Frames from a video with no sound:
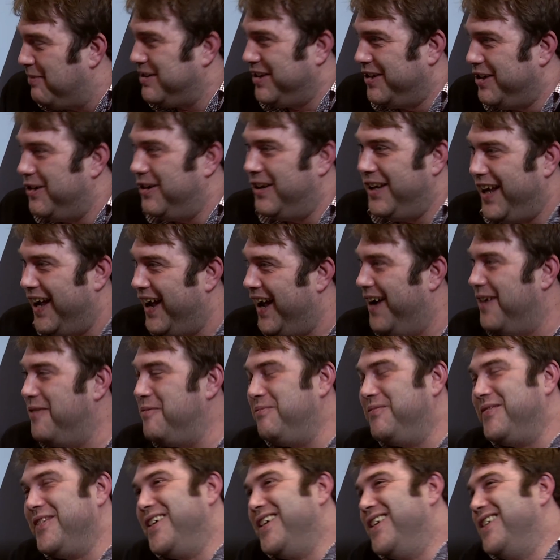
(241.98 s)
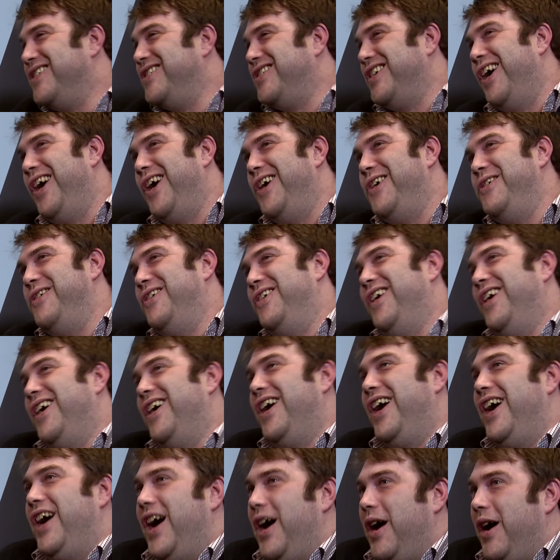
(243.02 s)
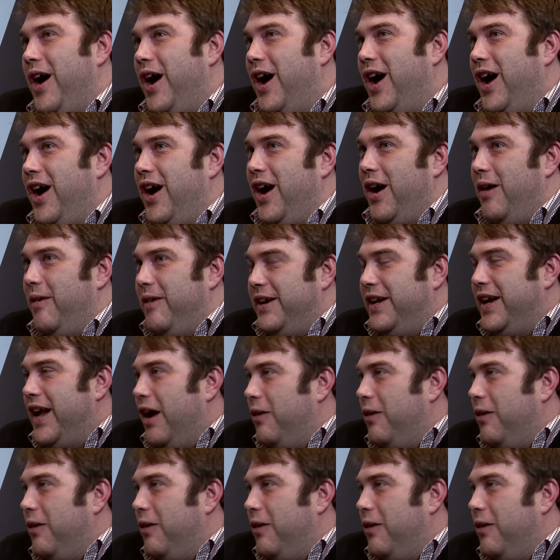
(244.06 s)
Absolutely, yeah. So, I mean,